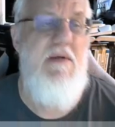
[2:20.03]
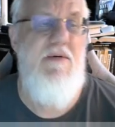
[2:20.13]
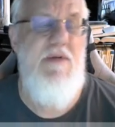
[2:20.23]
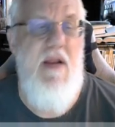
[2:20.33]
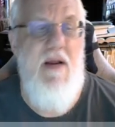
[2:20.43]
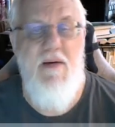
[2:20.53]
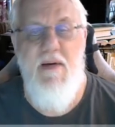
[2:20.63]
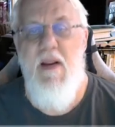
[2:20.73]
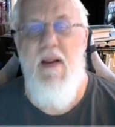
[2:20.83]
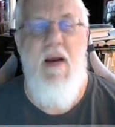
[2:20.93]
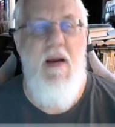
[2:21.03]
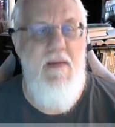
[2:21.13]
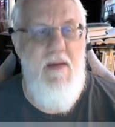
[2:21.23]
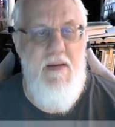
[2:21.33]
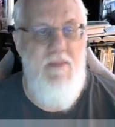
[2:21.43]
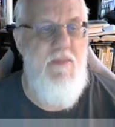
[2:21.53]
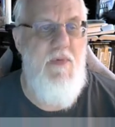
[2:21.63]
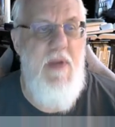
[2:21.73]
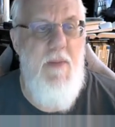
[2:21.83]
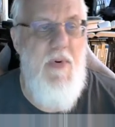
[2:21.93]
years now, and I'm
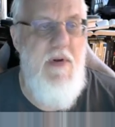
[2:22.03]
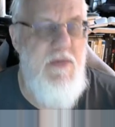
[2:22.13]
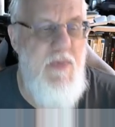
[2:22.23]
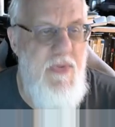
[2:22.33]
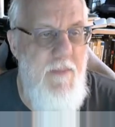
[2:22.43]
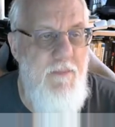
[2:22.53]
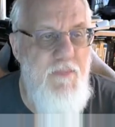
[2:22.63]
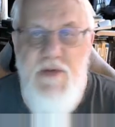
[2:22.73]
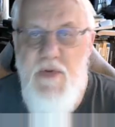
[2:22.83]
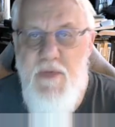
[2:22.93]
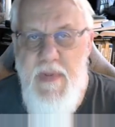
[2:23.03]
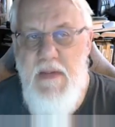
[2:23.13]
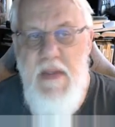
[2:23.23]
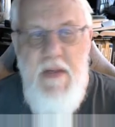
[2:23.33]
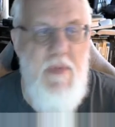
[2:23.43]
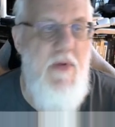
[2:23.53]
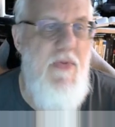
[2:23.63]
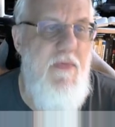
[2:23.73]
really impressed with them. So there'll be a link below the